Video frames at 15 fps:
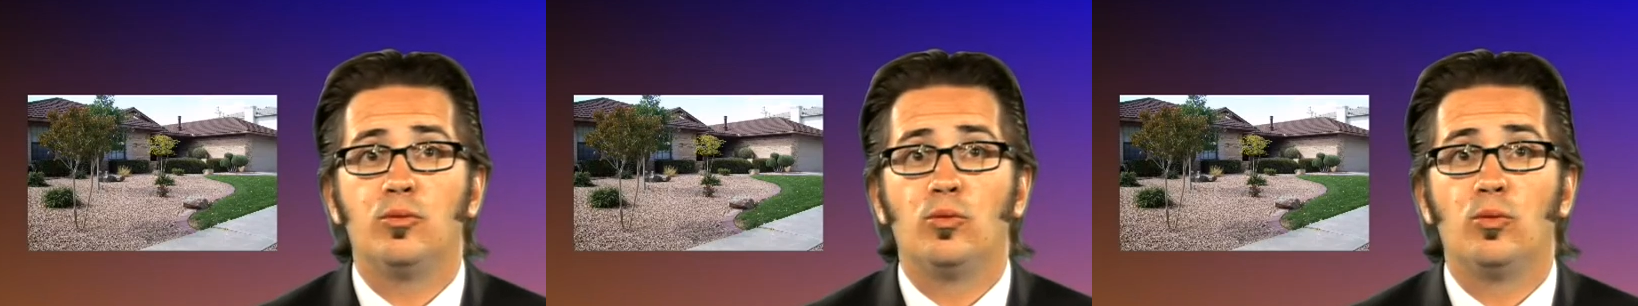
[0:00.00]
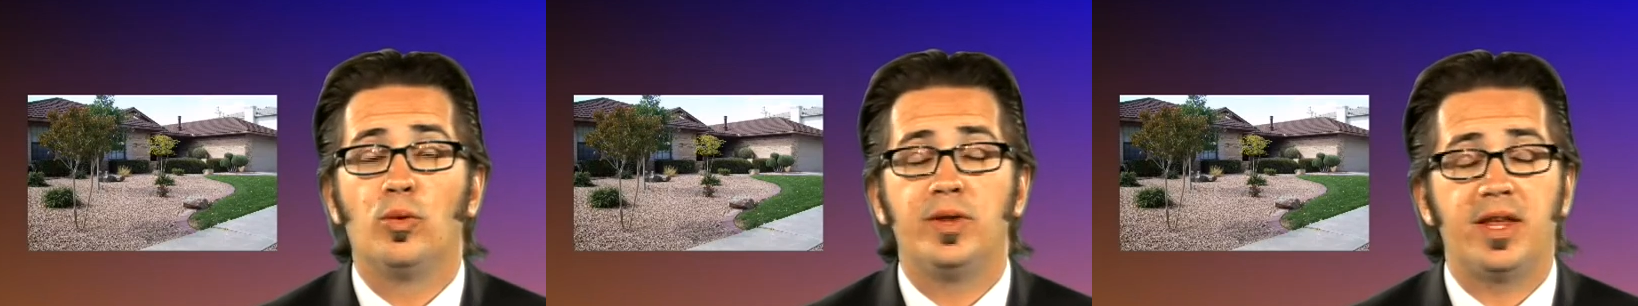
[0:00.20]

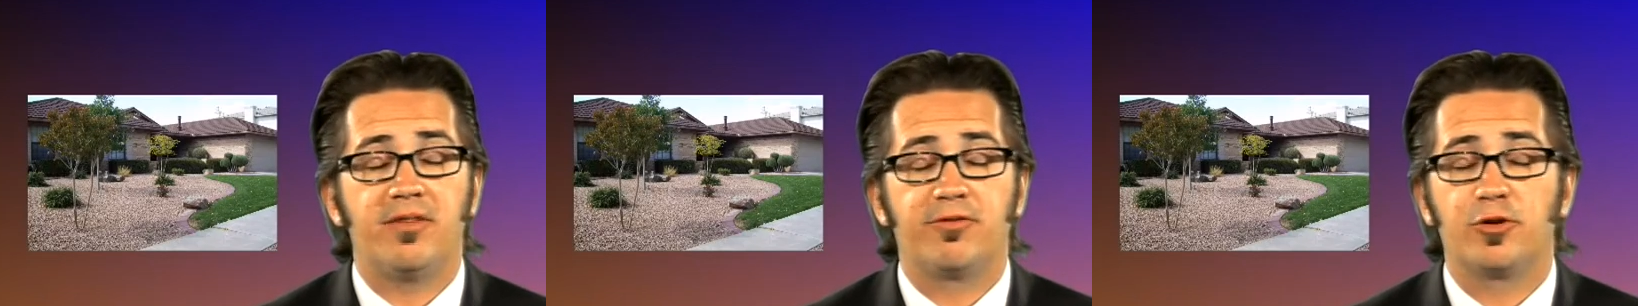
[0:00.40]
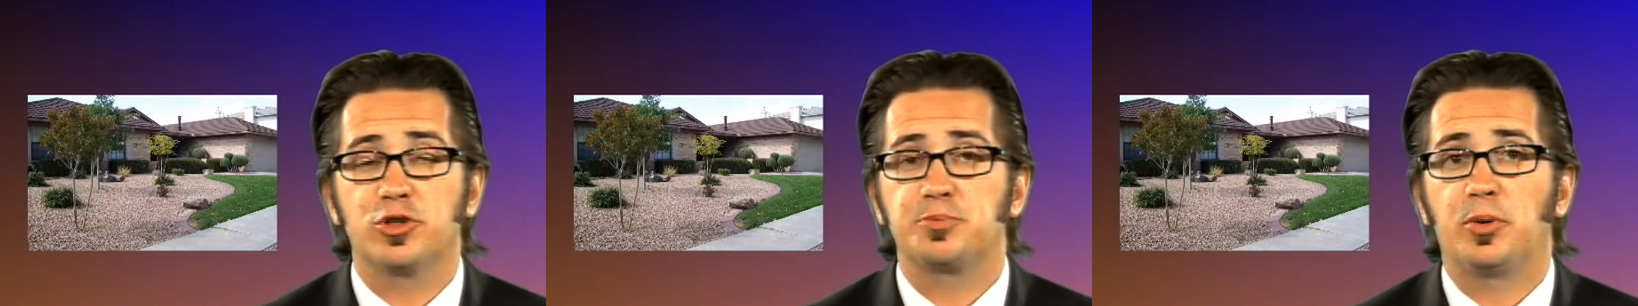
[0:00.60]
when they
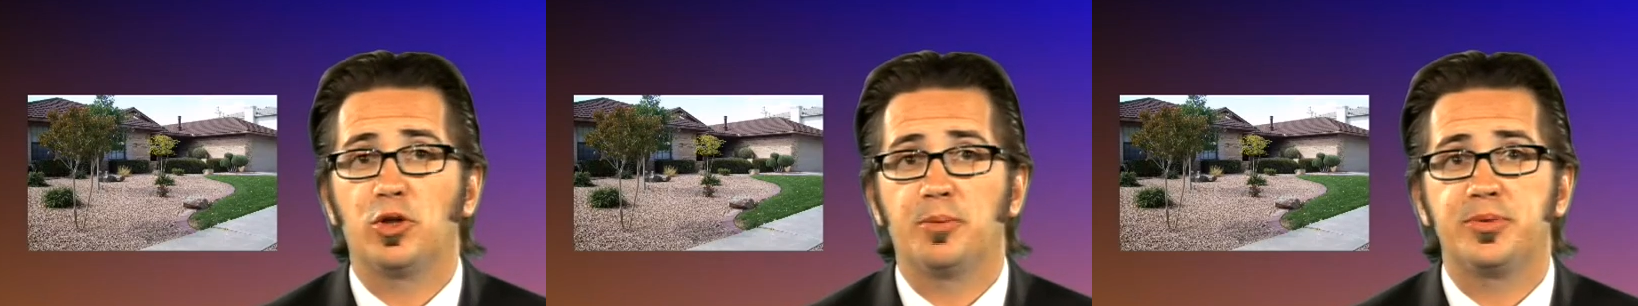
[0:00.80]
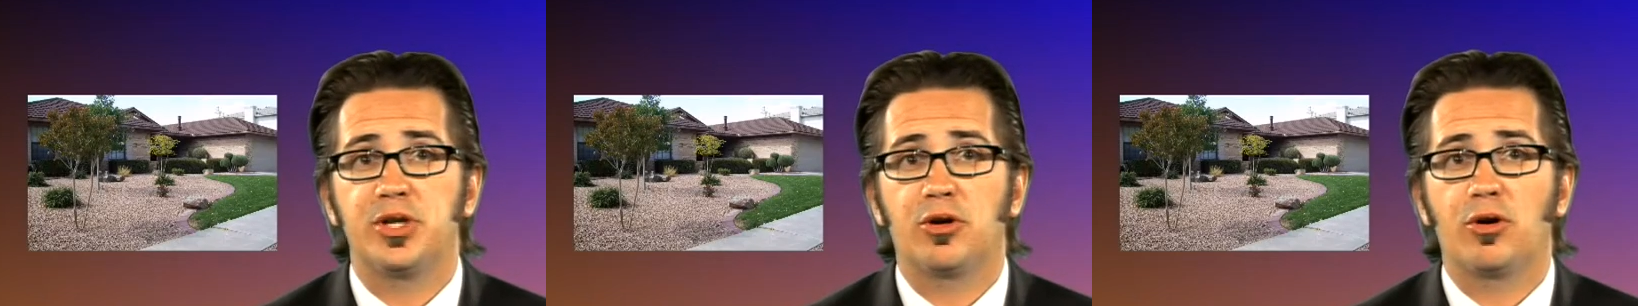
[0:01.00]
first pull
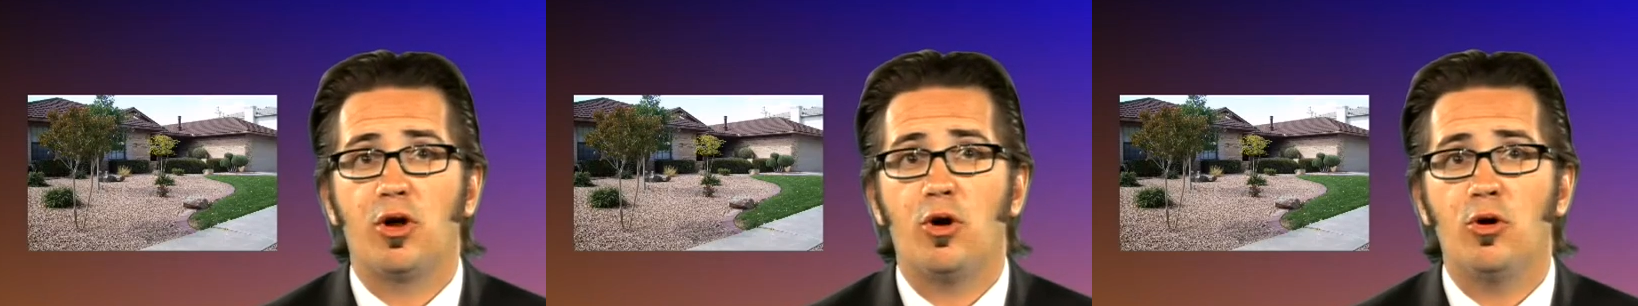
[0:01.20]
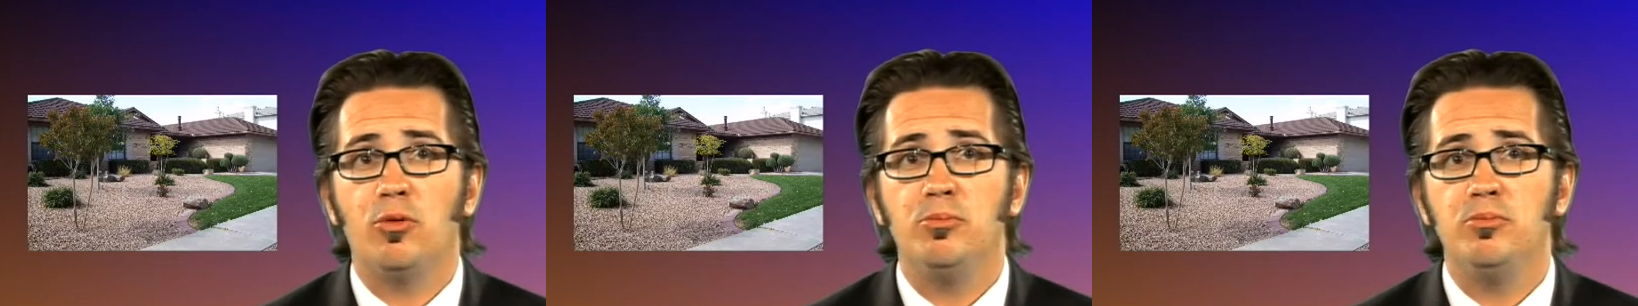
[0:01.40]
up to your
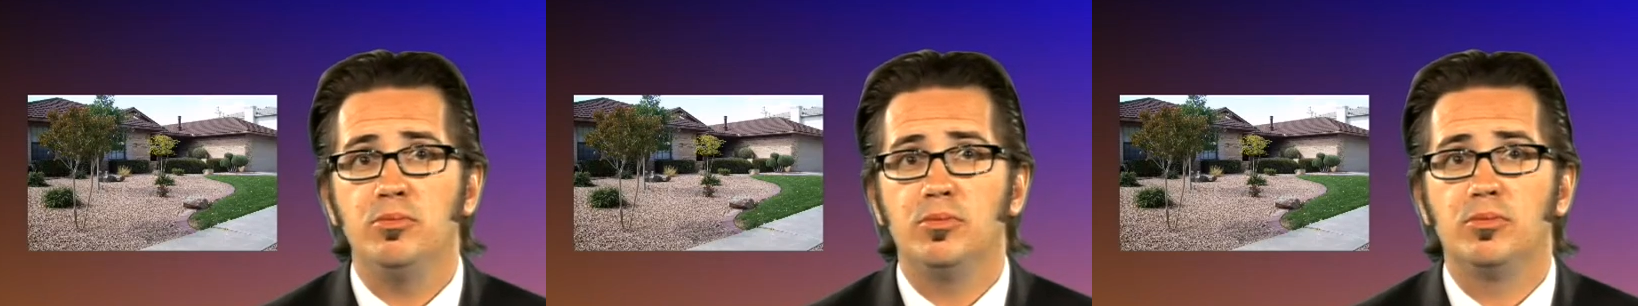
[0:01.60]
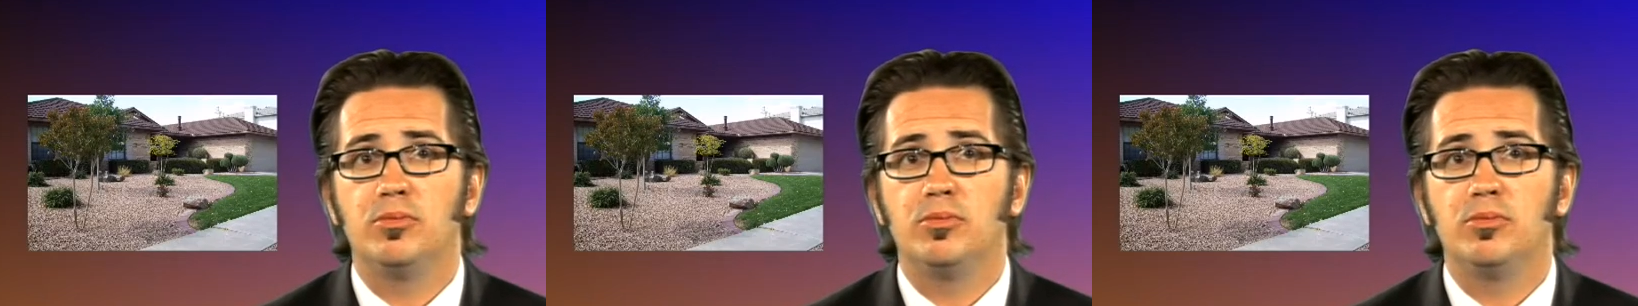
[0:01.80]
home,